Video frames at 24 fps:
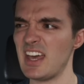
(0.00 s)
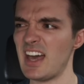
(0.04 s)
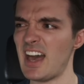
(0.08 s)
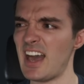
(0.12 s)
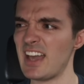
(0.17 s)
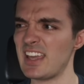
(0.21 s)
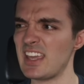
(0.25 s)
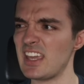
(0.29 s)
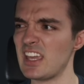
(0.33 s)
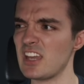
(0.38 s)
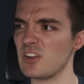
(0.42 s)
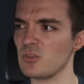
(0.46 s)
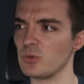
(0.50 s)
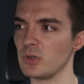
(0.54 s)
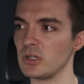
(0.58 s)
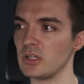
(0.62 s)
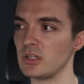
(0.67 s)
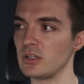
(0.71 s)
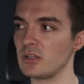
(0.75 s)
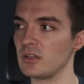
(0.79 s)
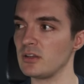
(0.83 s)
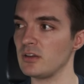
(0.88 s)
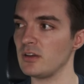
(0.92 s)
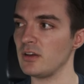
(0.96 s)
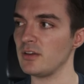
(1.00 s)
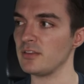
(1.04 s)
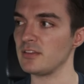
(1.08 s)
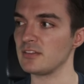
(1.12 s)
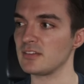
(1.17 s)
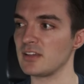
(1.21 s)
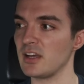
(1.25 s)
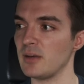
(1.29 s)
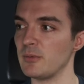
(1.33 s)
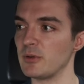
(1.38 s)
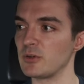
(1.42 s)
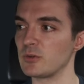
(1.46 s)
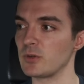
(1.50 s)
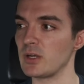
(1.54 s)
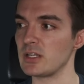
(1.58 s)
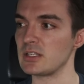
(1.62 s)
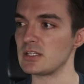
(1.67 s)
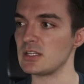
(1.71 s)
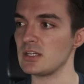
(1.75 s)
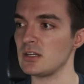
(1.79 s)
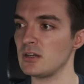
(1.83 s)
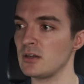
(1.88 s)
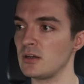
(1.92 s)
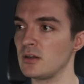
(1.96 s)
I can get rid of this comment right
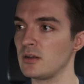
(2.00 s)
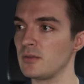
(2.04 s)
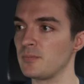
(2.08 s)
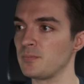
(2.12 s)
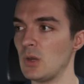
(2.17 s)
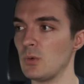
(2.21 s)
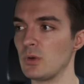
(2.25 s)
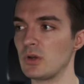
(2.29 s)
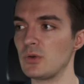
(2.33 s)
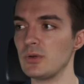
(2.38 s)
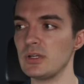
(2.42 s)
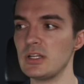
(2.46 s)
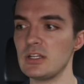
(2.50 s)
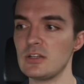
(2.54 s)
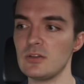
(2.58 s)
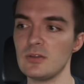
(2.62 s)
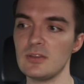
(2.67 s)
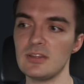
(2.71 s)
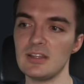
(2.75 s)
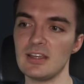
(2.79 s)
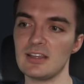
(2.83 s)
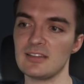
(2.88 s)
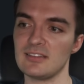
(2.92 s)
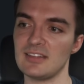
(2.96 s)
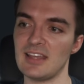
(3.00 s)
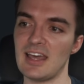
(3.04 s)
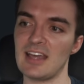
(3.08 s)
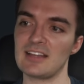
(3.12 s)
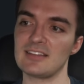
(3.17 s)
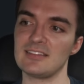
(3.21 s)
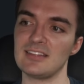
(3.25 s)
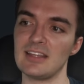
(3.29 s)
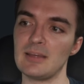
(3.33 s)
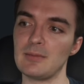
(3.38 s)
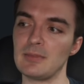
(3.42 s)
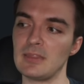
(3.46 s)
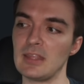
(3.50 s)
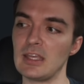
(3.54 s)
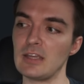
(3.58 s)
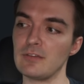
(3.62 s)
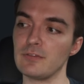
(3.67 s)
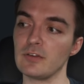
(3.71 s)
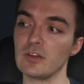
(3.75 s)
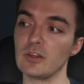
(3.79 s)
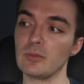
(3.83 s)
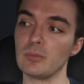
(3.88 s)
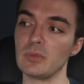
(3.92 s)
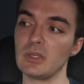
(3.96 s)
here. We're going to do the exact same thing
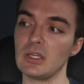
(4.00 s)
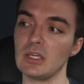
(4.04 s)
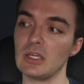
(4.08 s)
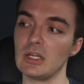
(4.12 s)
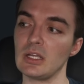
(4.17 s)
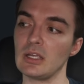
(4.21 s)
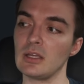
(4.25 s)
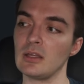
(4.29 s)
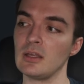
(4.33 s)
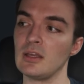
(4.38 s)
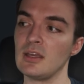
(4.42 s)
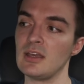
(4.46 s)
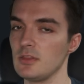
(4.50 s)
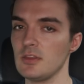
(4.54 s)
for the beginning.